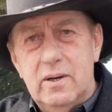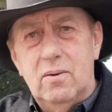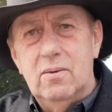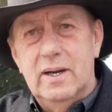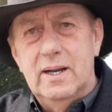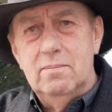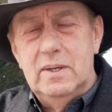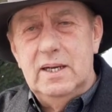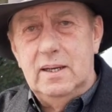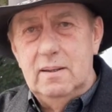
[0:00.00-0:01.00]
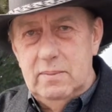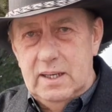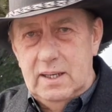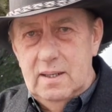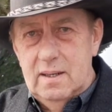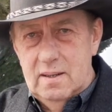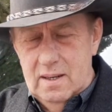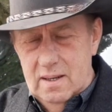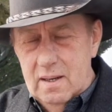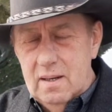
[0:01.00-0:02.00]
don't let me be
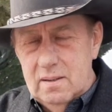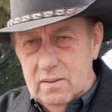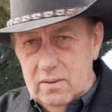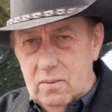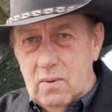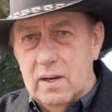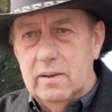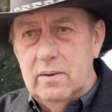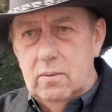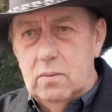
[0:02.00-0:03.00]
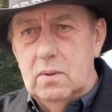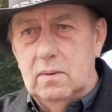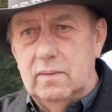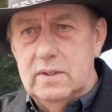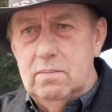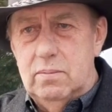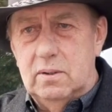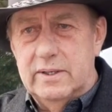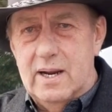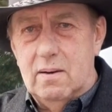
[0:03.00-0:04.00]
the one the wolves pull
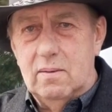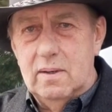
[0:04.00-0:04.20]
down.